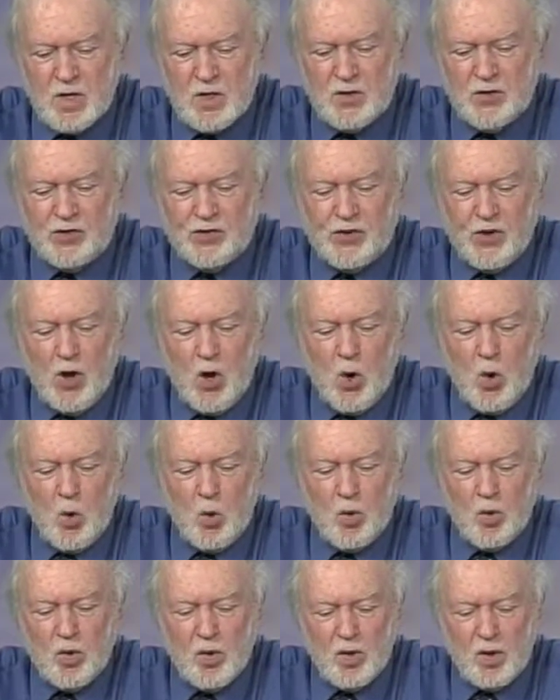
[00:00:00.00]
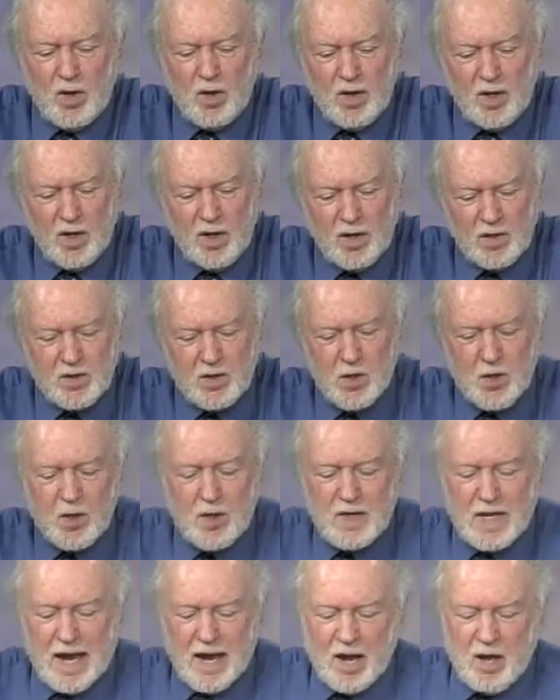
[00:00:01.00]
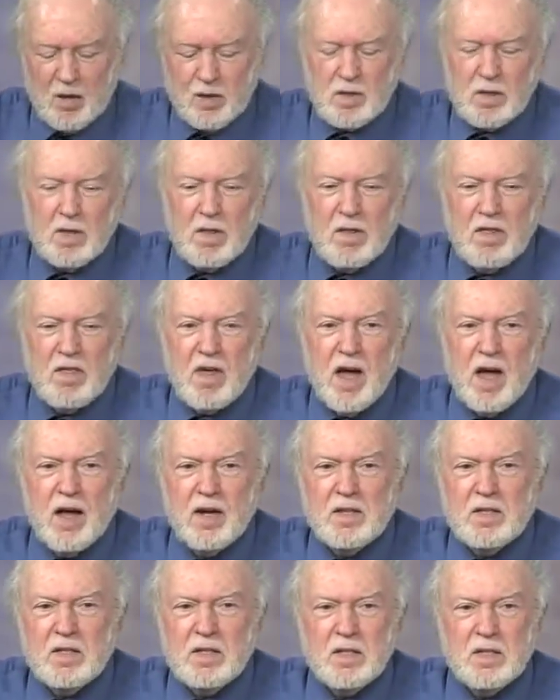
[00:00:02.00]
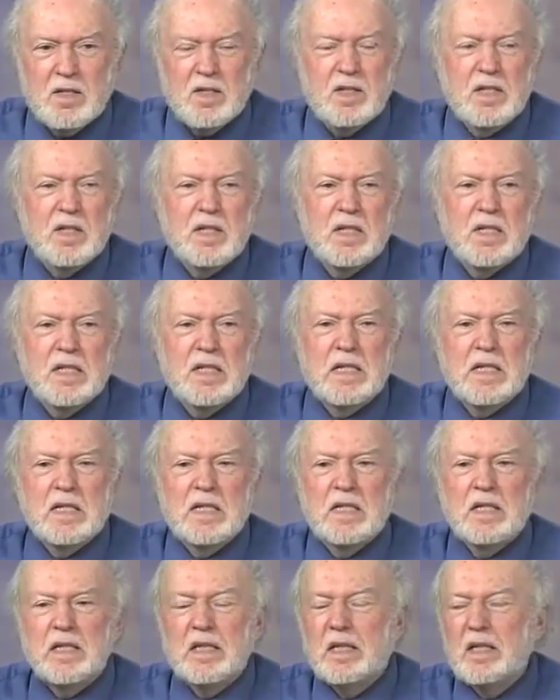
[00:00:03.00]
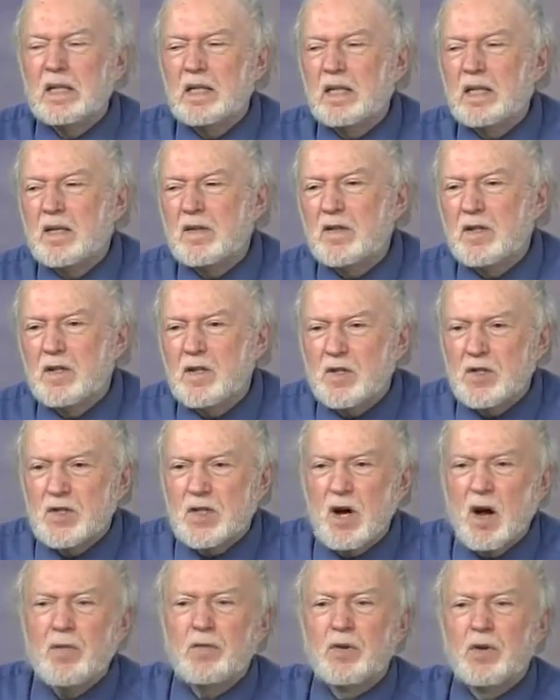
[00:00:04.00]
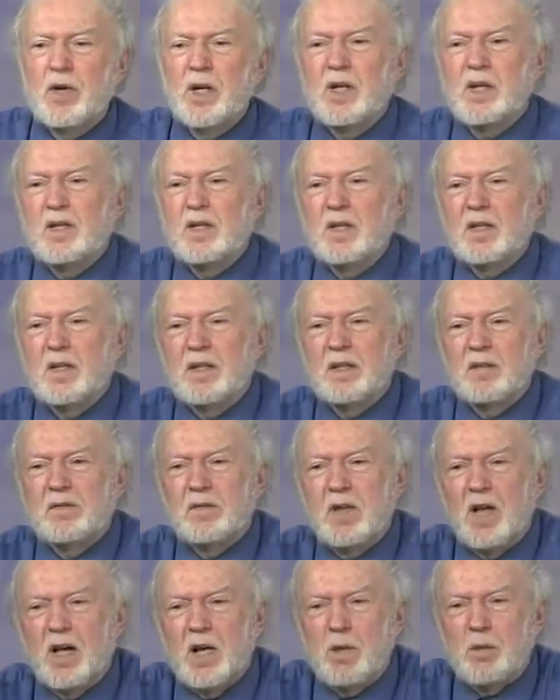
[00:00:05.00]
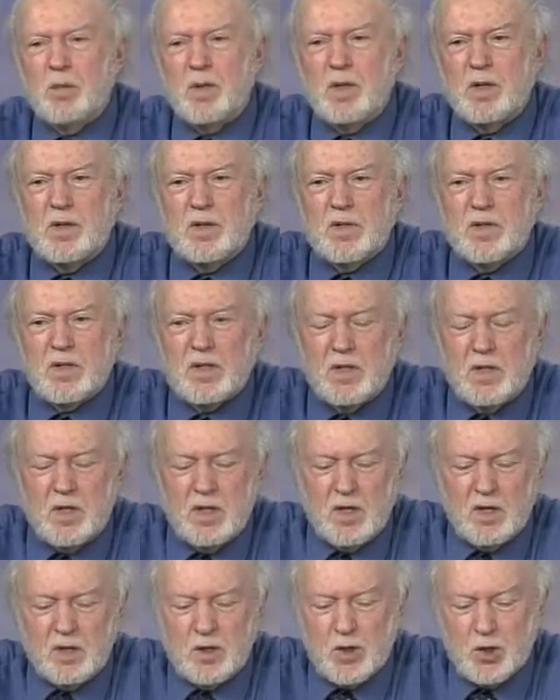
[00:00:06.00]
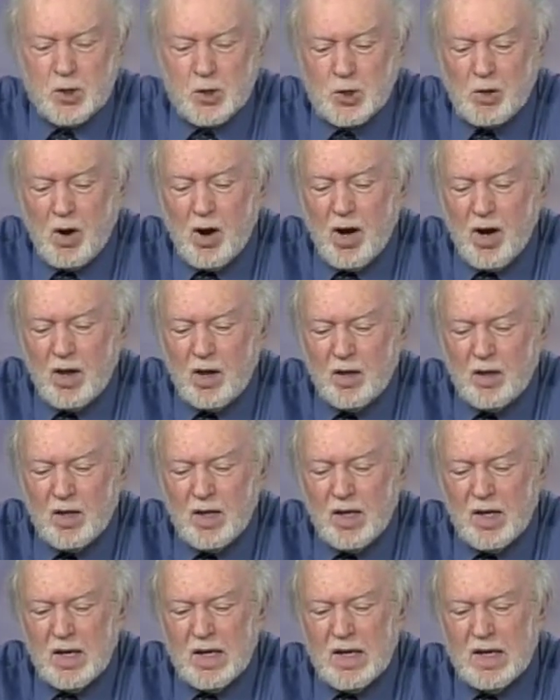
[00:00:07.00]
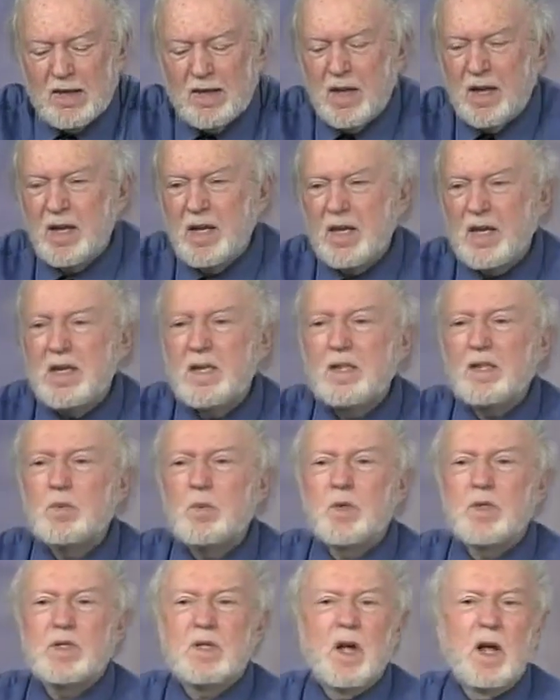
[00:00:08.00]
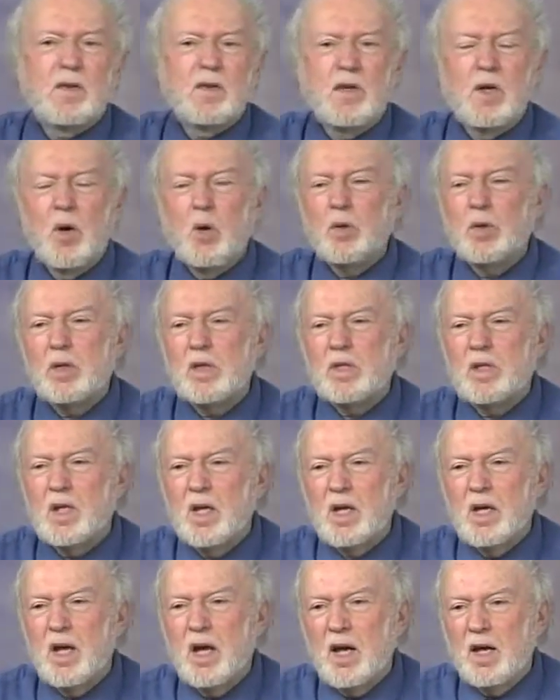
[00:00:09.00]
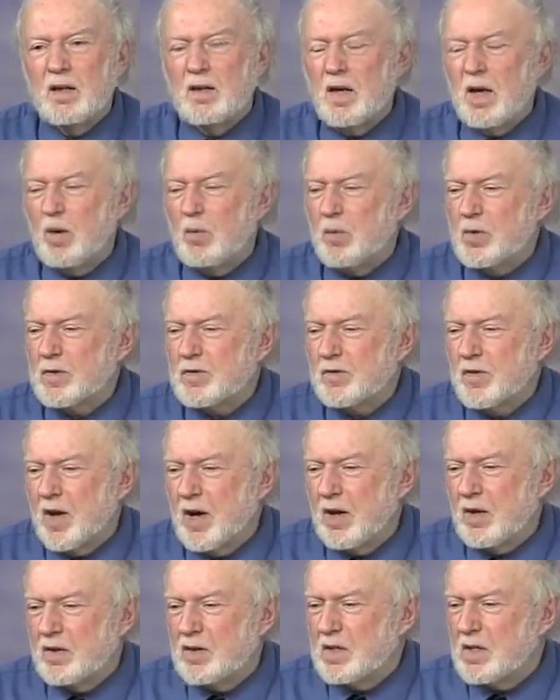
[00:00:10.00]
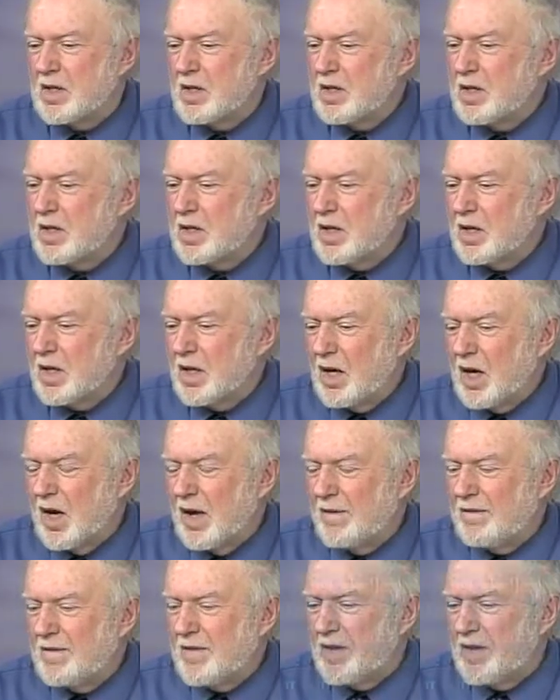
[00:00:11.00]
So it turned out that in the discovery of Leiterman's uh, the trial, that his was not the only D N A that was found on